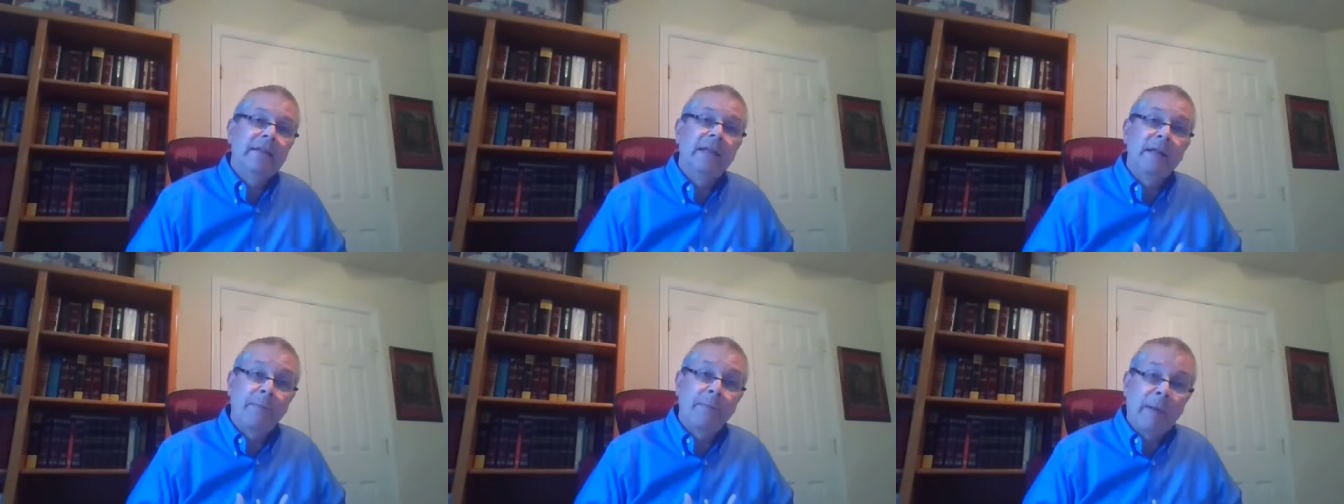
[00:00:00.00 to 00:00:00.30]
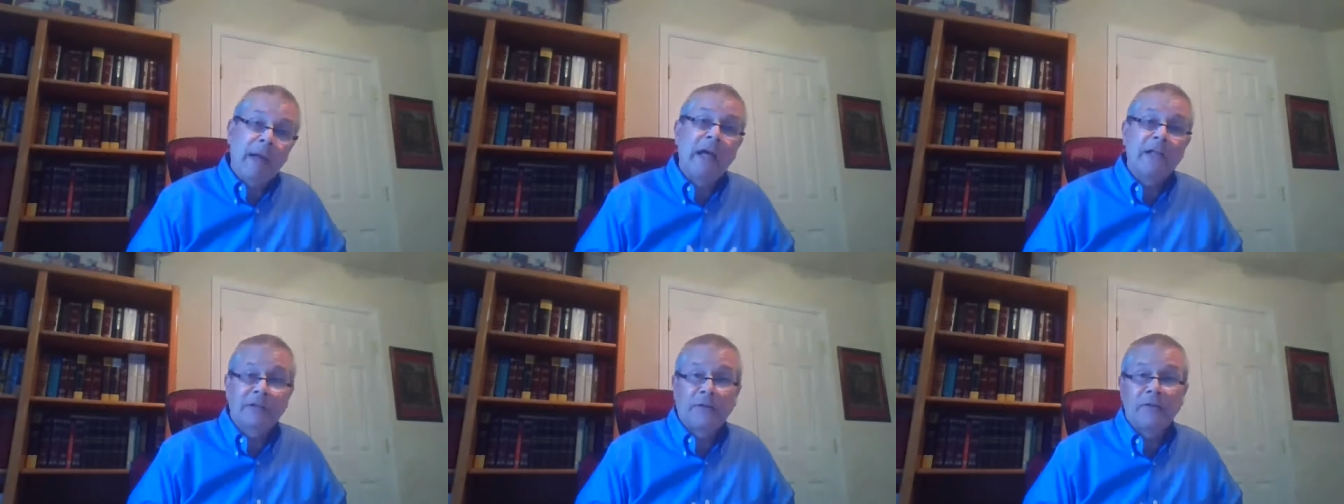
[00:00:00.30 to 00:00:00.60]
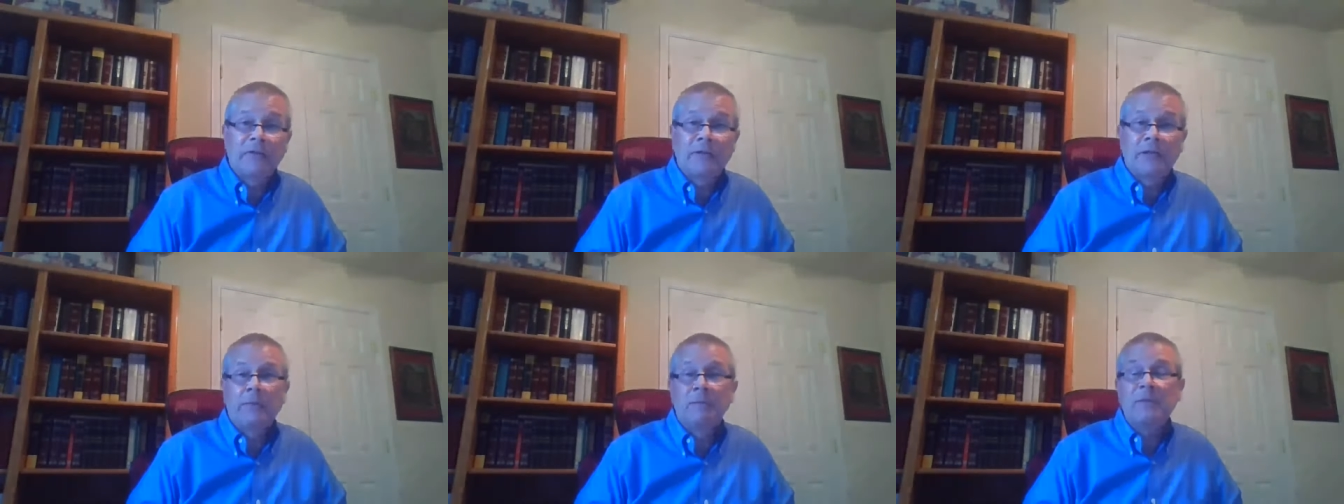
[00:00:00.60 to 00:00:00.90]
the
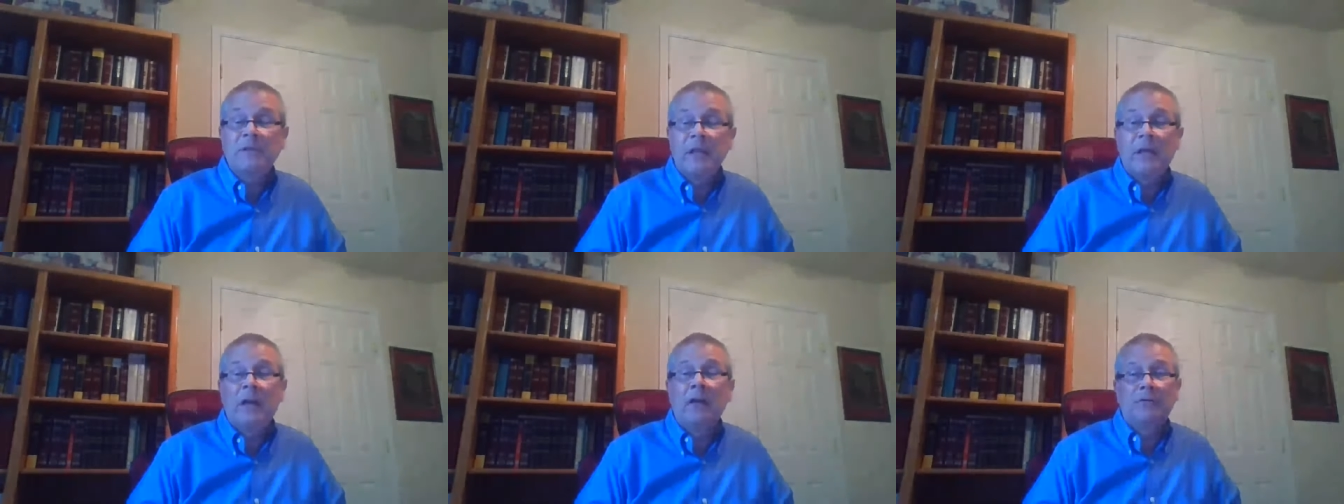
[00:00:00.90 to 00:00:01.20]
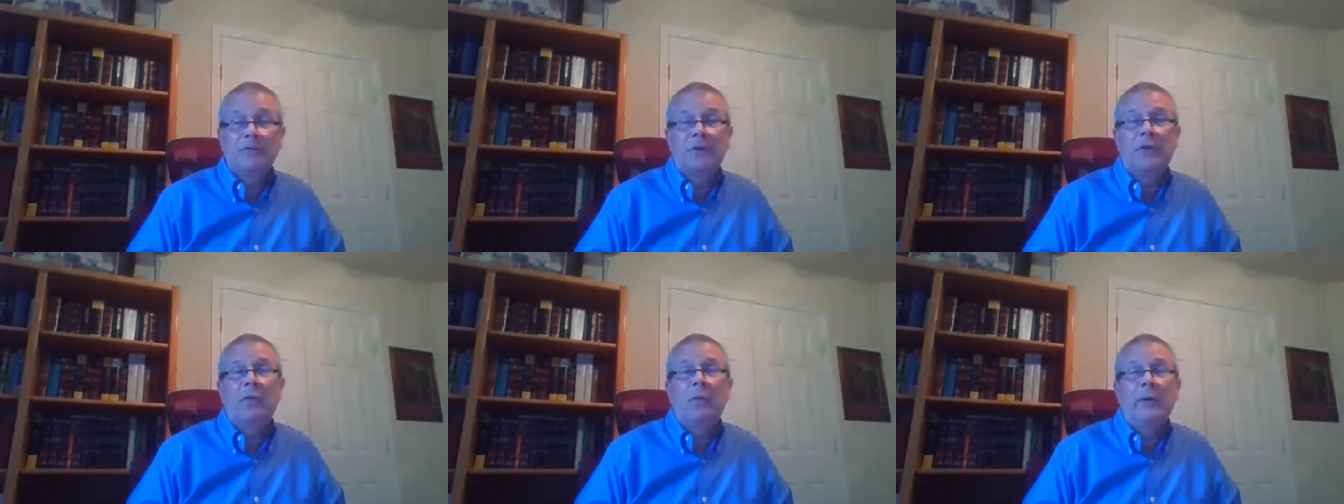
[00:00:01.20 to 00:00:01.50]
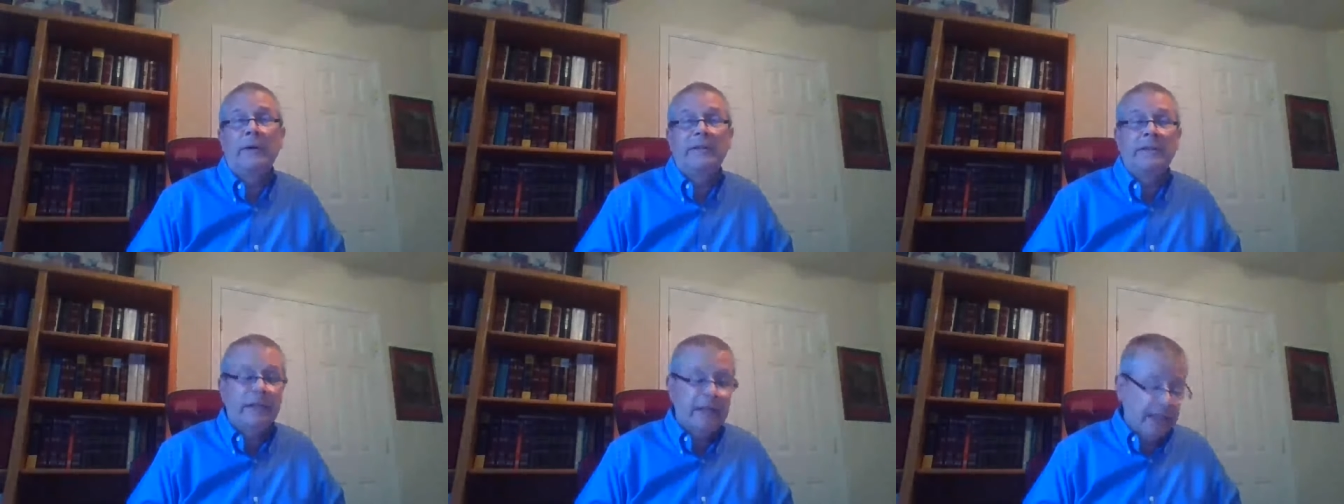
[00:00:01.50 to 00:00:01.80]
apostles themselves are
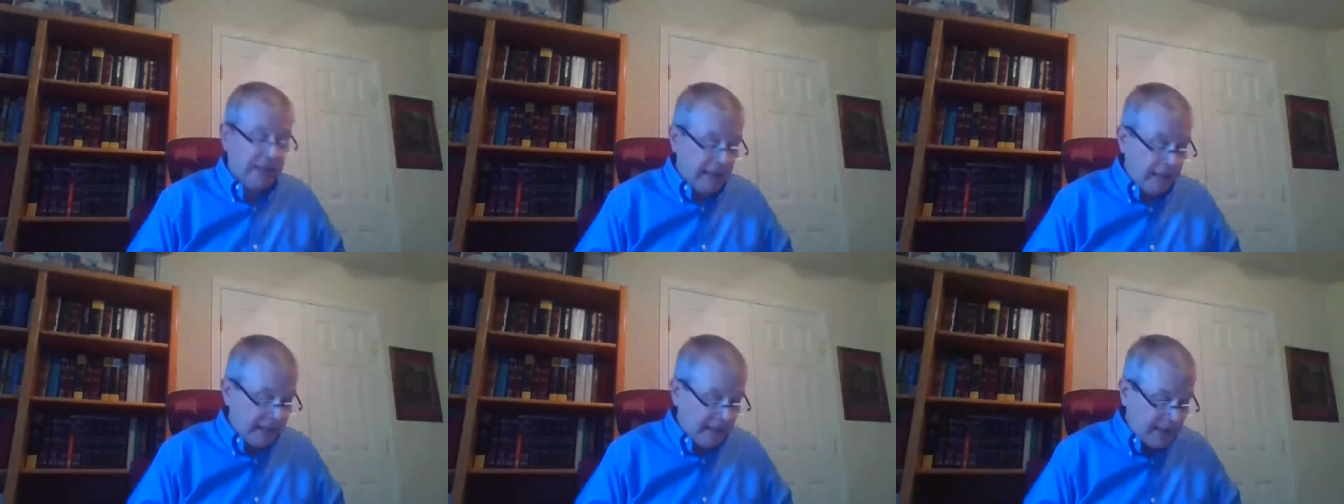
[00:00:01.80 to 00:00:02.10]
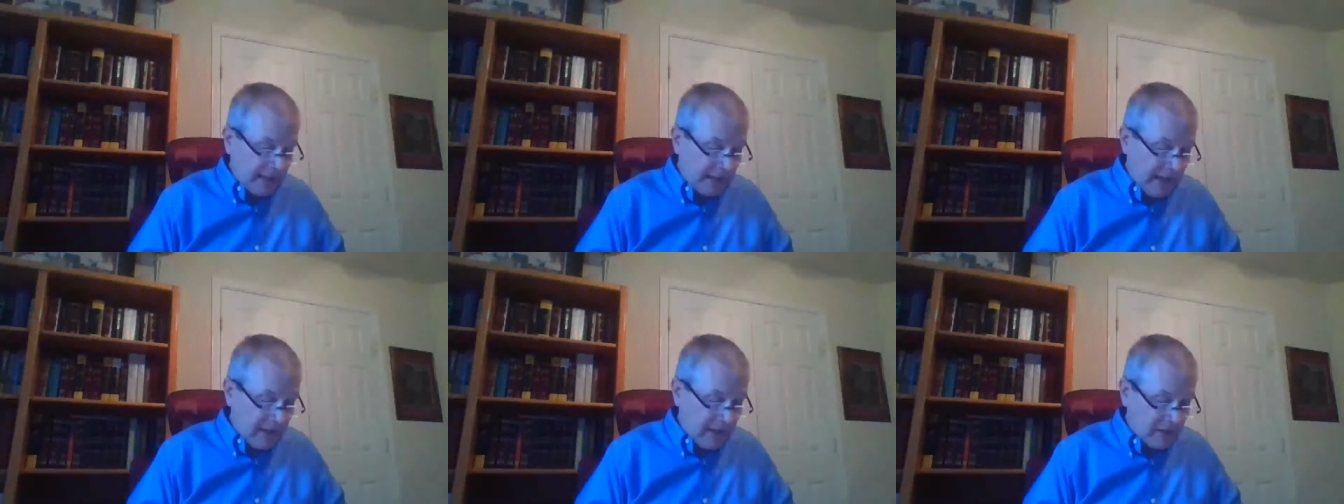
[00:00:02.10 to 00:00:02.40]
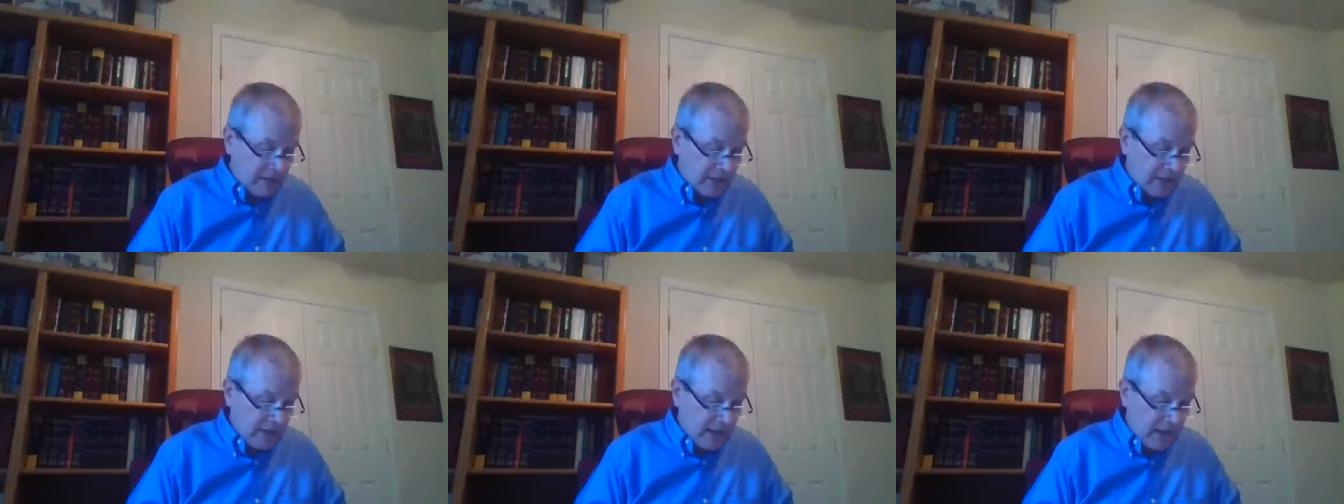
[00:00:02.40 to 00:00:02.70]
going to need in
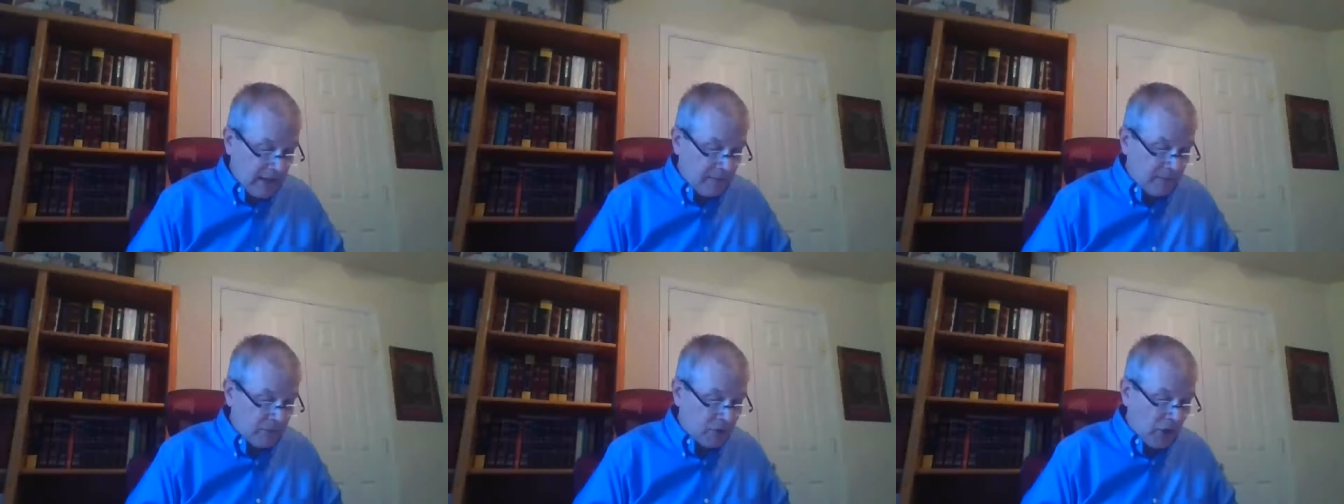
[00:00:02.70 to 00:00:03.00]
days to come.